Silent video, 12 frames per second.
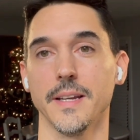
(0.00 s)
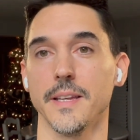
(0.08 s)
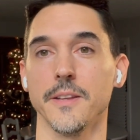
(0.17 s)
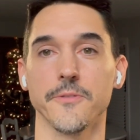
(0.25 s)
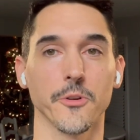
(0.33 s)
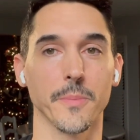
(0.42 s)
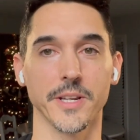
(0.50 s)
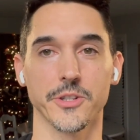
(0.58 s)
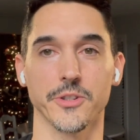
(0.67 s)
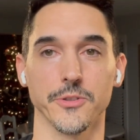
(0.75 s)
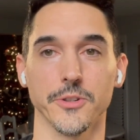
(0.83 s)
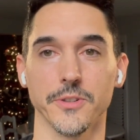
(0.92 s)

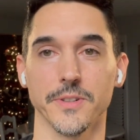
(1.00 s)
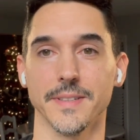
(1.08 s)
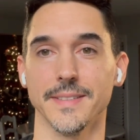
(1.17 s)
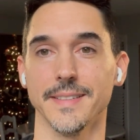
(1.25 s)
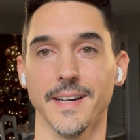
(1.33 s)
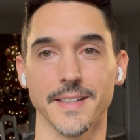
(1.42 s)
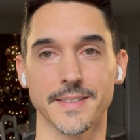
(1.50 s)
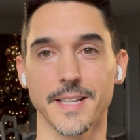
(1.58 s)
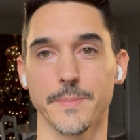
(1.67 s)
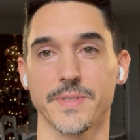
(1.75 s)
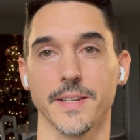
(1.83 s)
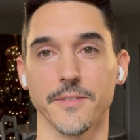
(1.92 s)
informational uh,
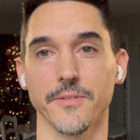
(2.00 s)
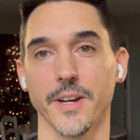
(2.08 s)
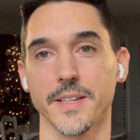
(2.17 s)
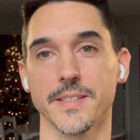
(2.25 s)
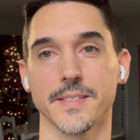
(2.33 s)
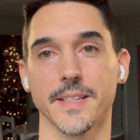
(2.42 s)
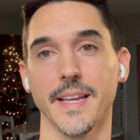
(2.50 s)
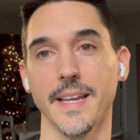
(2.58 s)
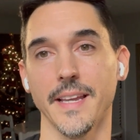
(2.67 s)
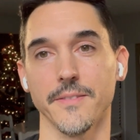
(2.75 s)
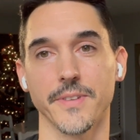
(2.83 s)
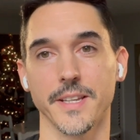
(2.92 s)
tips and advice
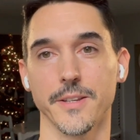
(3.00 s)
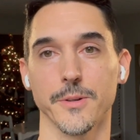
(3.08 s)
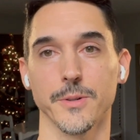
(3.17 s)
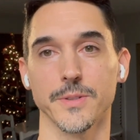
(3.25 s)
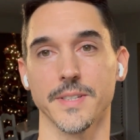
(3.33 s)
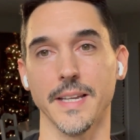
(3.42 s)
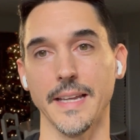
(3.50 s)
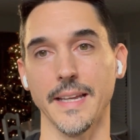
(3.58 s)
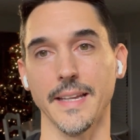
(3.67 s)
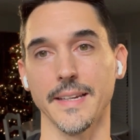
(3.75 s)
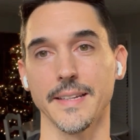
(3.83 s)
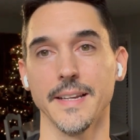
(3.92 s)
and videos
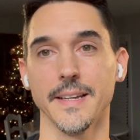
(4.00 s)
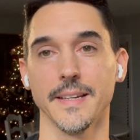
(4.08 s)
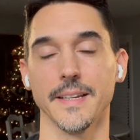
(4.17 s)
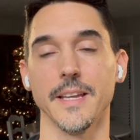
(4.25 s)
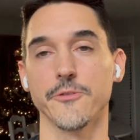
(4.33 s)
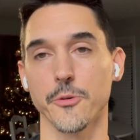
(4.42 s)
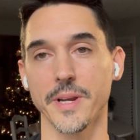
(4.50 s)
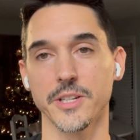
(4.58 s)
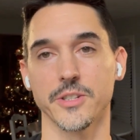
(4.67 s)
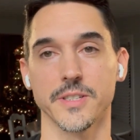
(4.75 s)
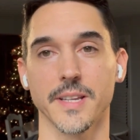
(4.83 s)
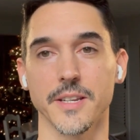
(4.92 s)
and
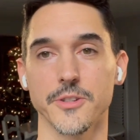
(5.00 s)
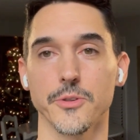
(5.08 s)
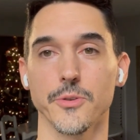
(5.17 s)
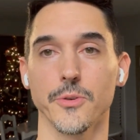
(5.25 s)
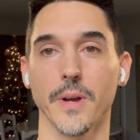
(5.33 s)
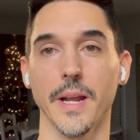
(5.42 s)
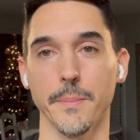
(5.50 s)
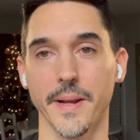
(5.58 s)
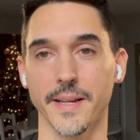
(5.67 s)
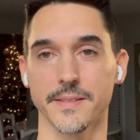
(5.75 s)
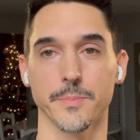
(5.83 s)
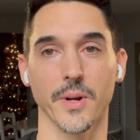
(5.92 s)
information to send you and
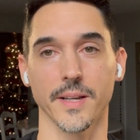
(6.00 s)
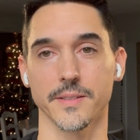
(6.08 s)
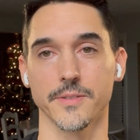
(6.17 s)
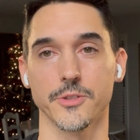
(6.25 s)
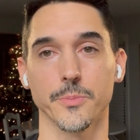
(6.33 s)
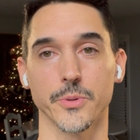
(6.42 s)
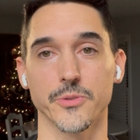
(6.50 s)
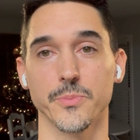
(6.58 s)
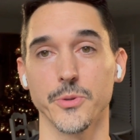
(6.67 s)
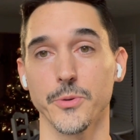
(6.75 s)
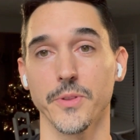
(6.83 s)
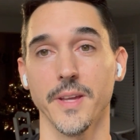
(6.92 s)
makes the process super
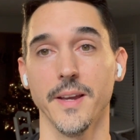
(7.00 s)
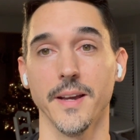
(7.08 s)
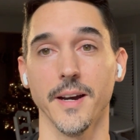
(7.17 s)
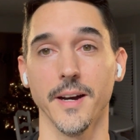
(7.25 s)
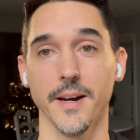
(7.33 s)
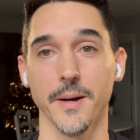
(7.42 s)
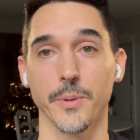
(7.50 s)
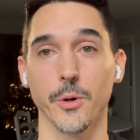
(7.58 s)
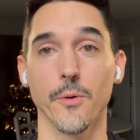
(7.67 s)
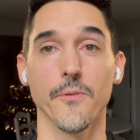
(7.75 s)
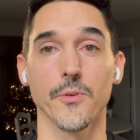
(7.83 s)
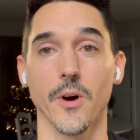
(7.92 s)
smooth. Uh, but
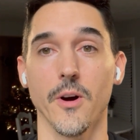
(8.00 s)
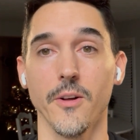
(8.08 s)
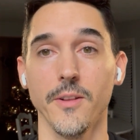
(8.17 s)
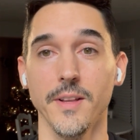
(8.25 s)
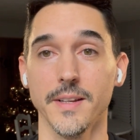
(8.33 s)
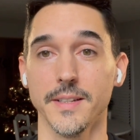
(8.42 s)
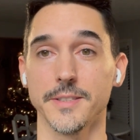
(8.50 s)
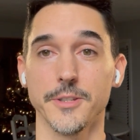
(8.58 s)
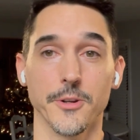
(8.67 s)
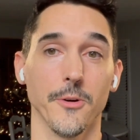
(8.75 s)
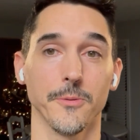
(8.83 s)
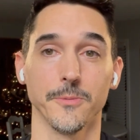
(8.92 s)
overall, you
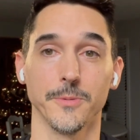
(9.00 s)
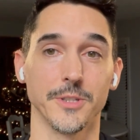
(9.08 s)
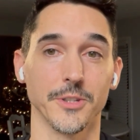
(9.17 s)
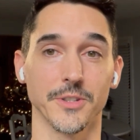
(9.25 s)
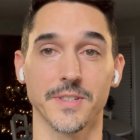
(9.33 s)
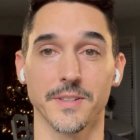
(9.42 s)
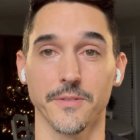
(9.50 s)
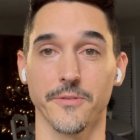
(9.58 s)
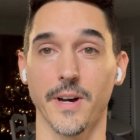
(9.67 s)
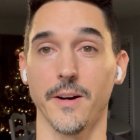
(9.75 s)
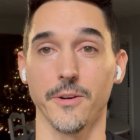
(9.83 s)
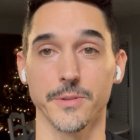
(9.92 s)
know, we just
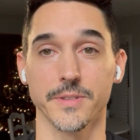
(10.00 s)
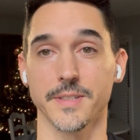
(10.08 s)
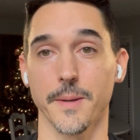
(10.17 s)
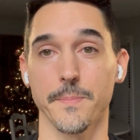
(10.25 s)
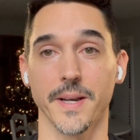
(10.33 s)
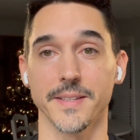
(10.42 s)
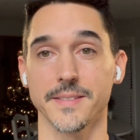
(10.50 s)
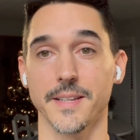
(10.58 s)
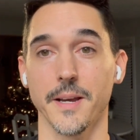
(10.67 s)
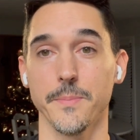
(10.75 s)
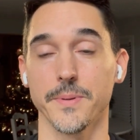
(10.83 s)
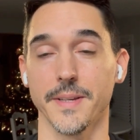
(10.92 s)
follow step by
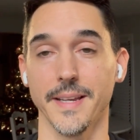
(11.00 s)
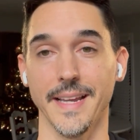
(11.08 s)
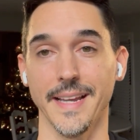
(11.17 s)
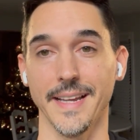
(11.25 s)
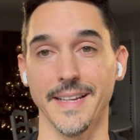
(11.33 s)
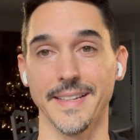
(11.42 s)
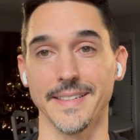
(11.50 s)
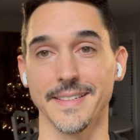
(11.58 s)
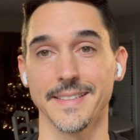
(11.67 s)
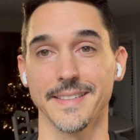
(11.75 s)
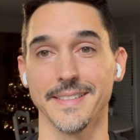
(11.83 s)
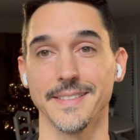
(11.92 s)
step and,
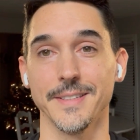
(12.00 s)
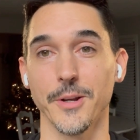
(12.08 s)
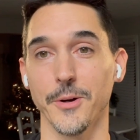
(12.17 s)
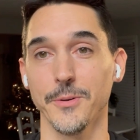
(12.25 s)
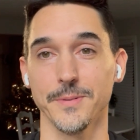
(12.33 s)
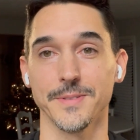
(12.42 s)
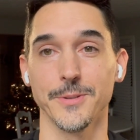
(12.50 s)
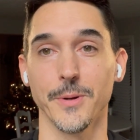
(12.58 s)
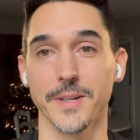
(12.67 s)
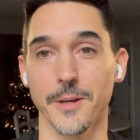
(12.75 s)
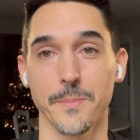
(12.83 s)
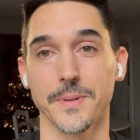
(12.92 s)
you know, you
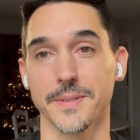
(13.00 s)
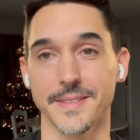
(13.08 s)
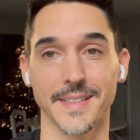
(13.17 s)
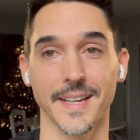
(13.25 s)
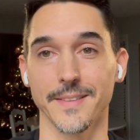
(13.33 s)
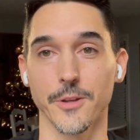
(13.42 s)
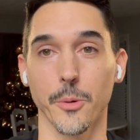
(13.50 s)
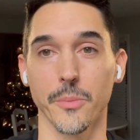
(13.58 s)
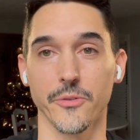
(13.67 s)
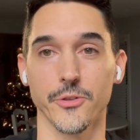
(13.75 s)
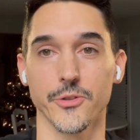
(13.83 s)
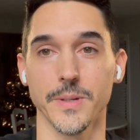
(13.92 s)
end up getting the home
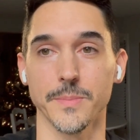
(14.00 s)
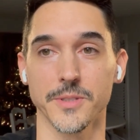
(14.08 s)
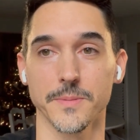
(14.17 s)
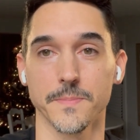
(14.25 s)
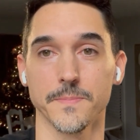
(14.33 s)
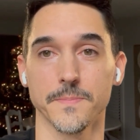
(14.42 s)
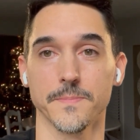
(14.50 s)
of your dreams.